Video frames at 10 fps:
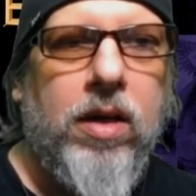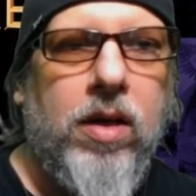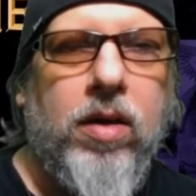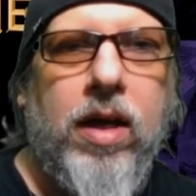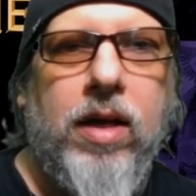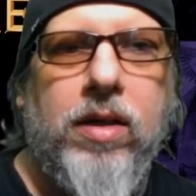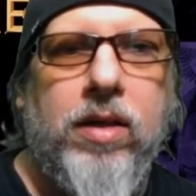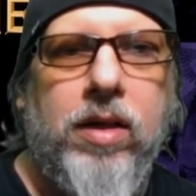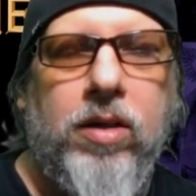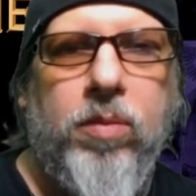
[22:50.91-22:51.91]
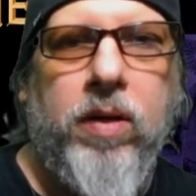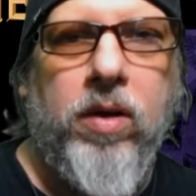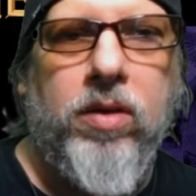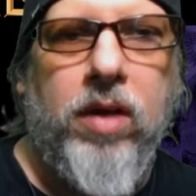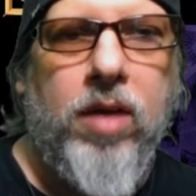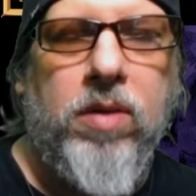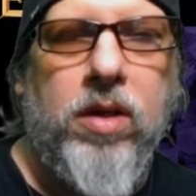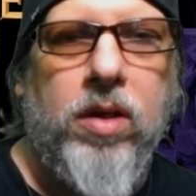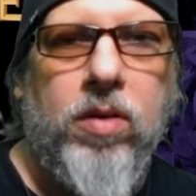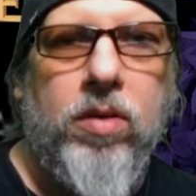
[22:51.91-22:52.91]
You know, that these spirits can be
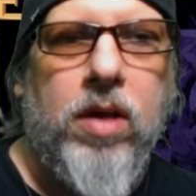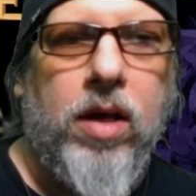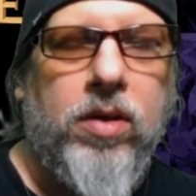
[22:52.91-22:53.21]
used not